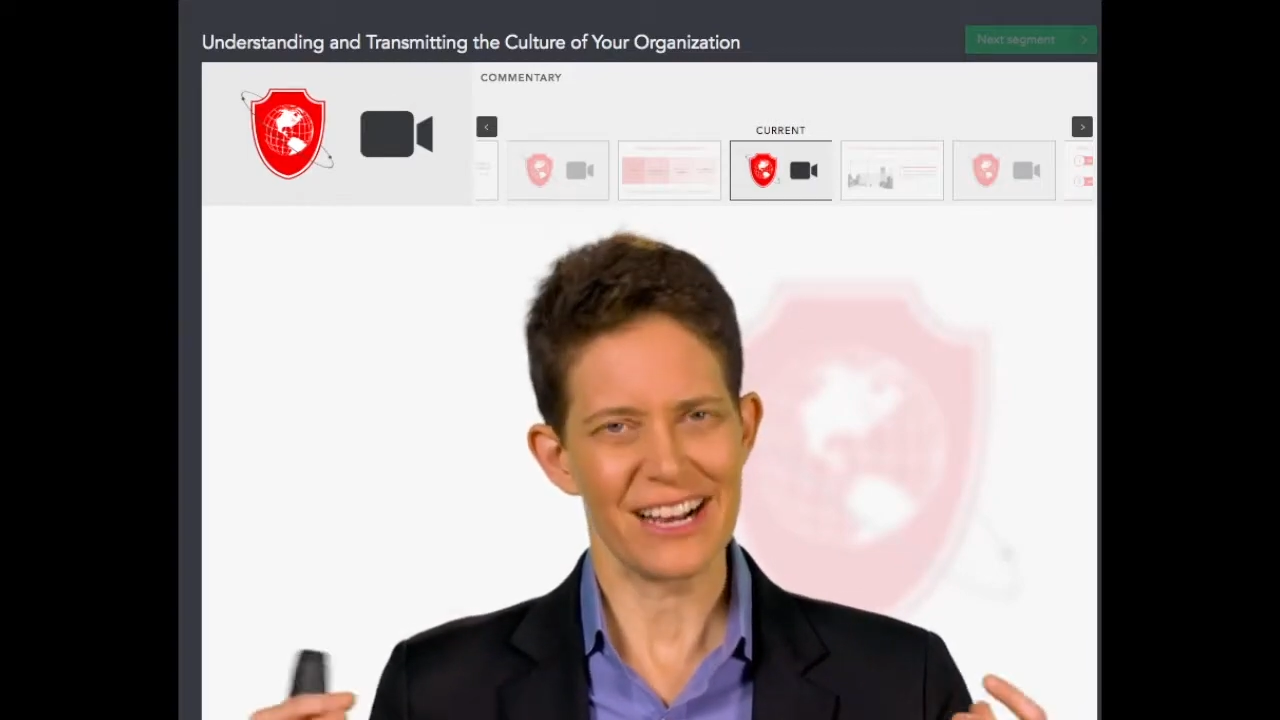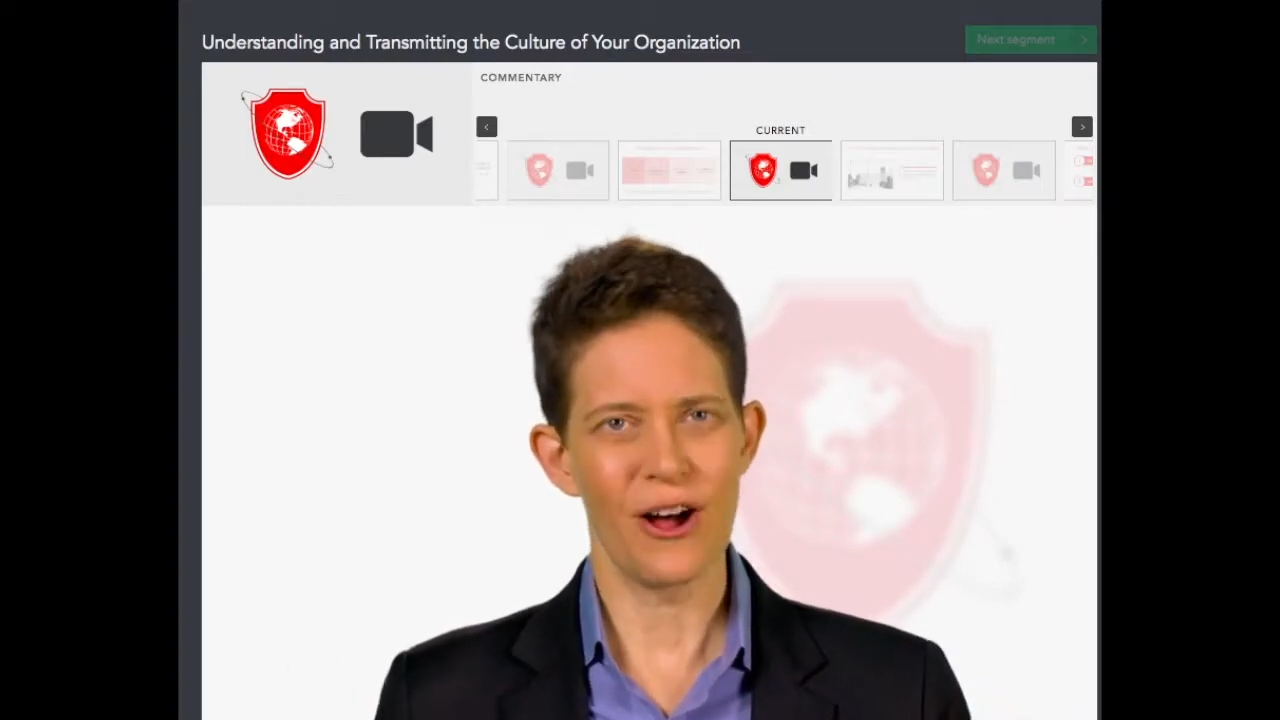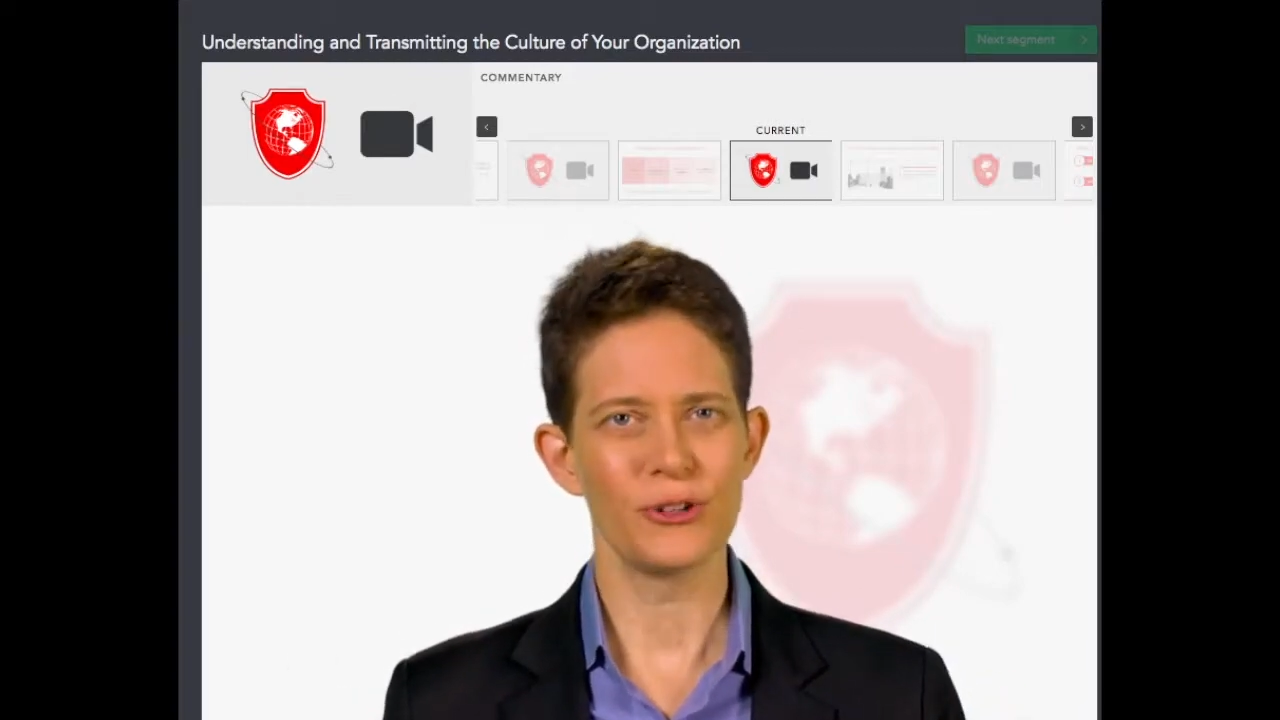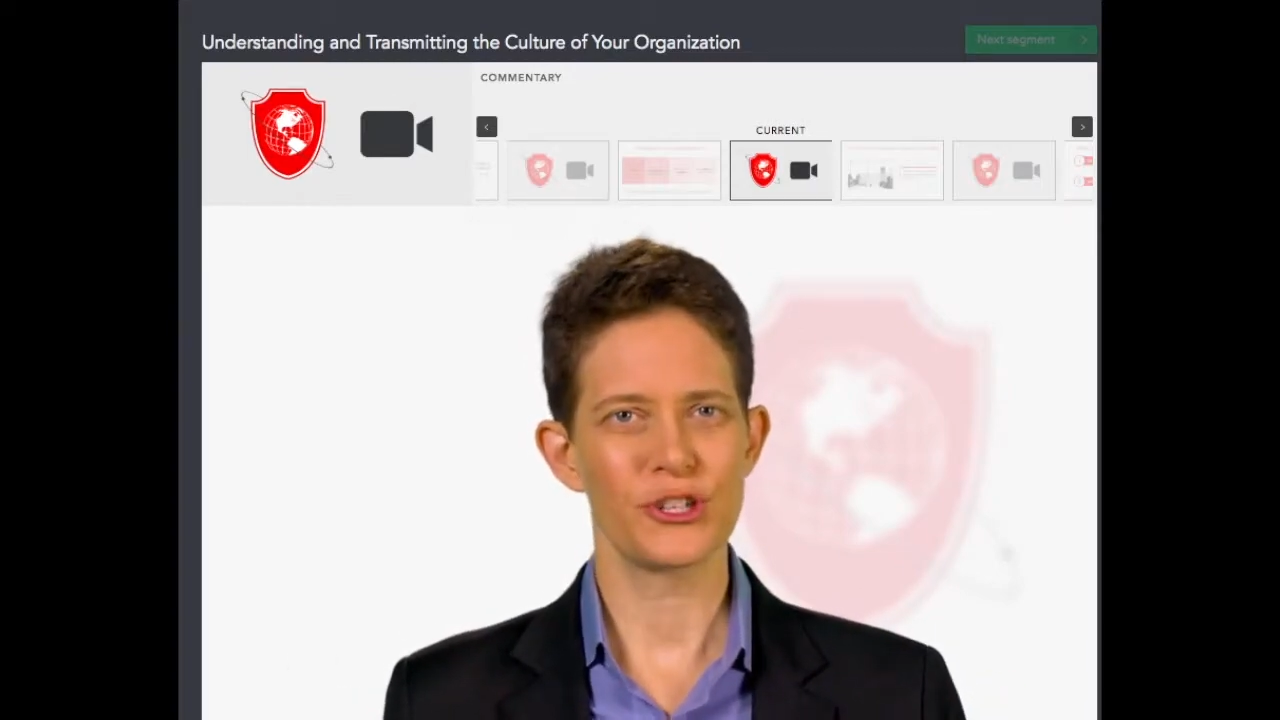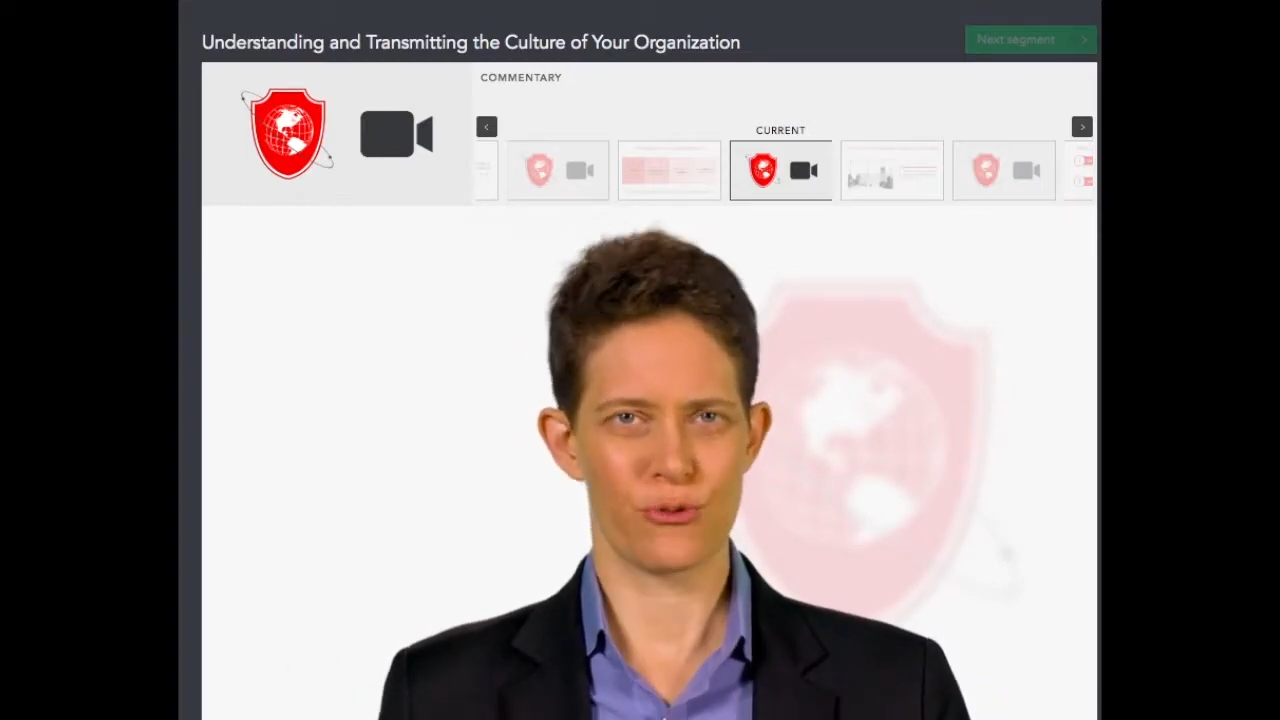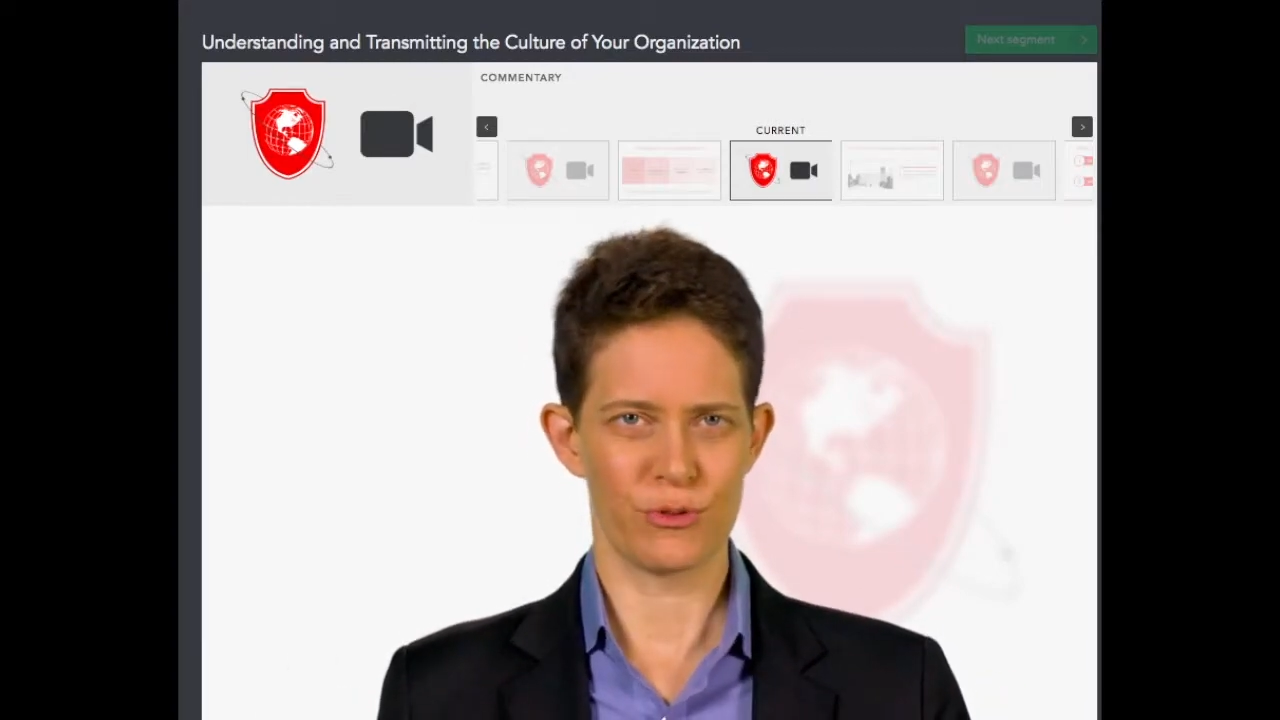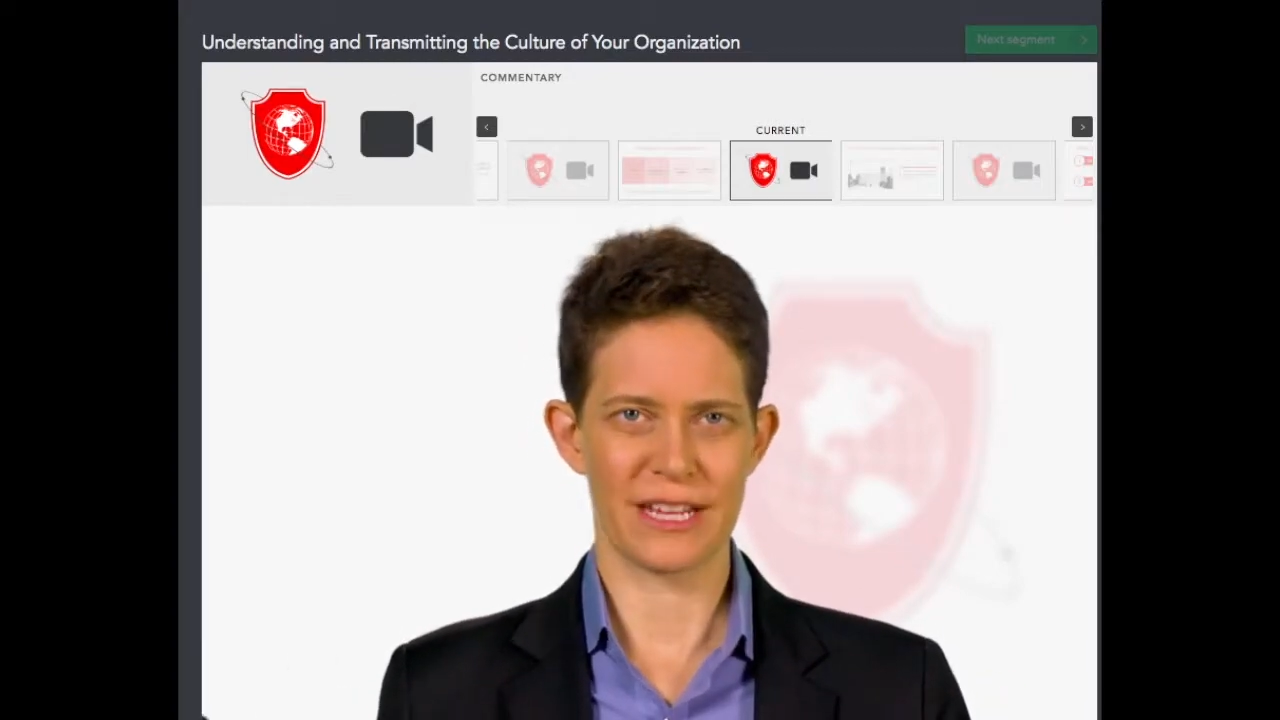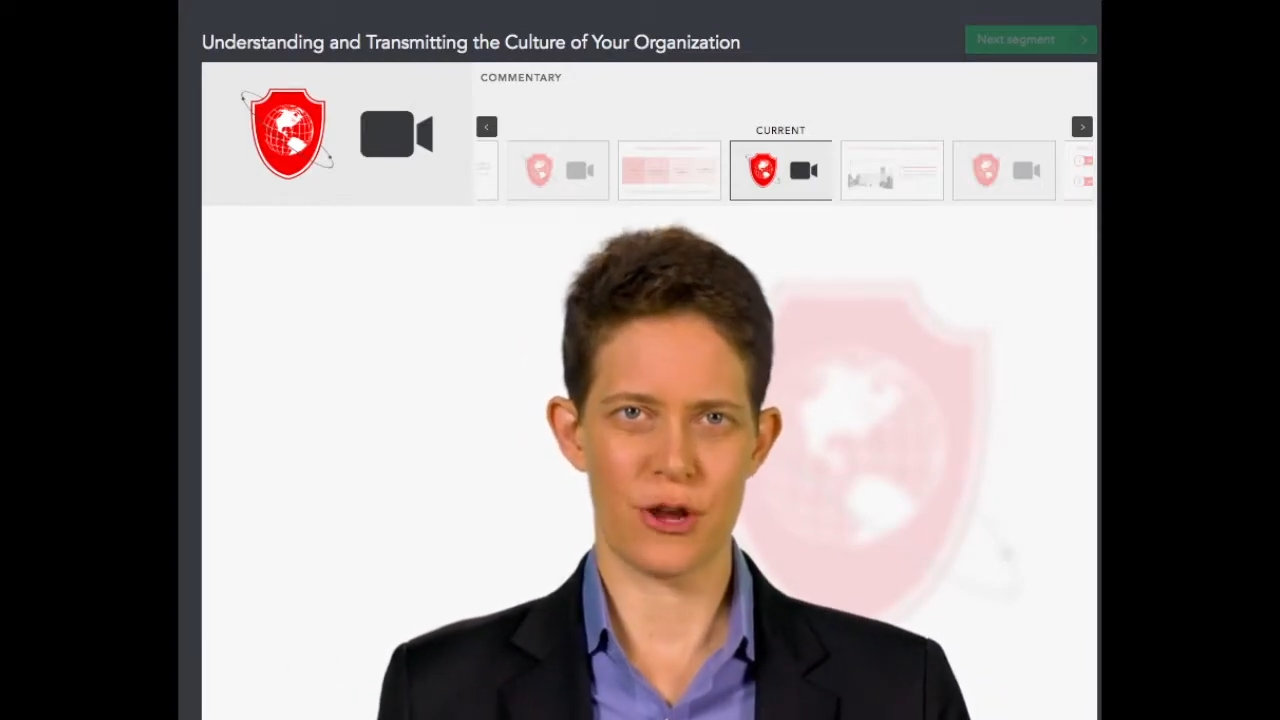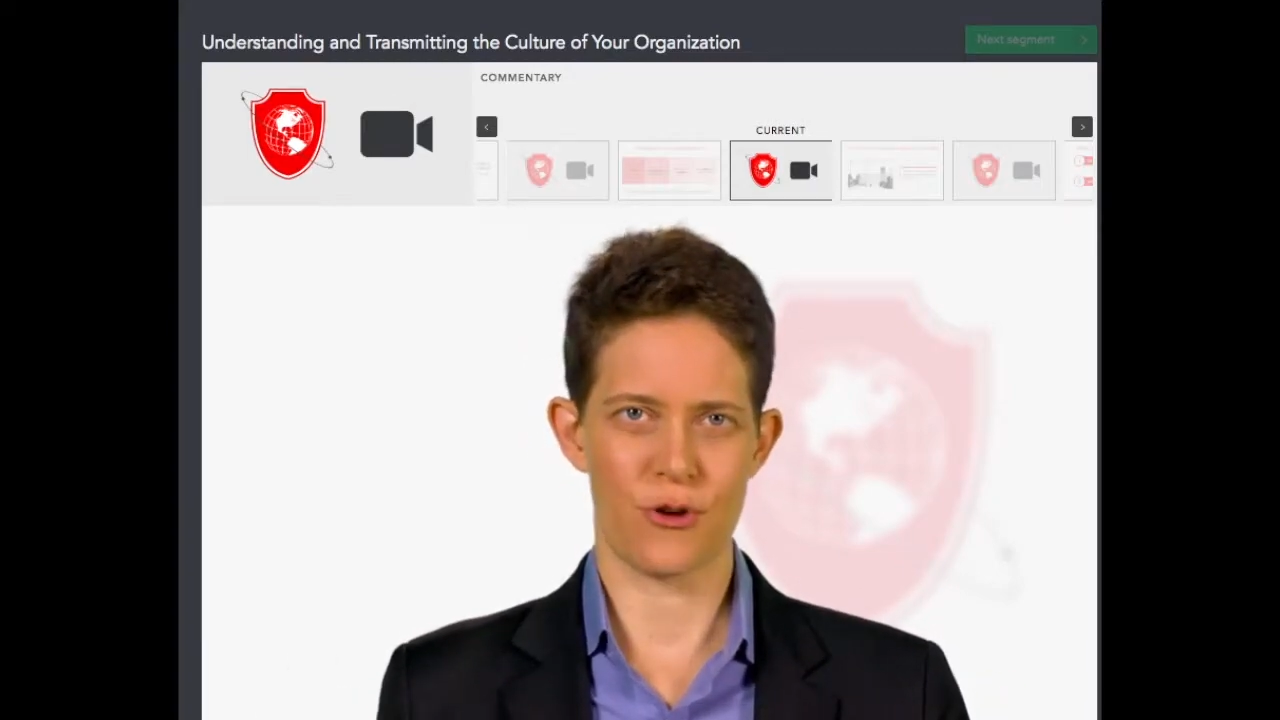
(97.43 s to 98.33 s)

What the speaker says: culturally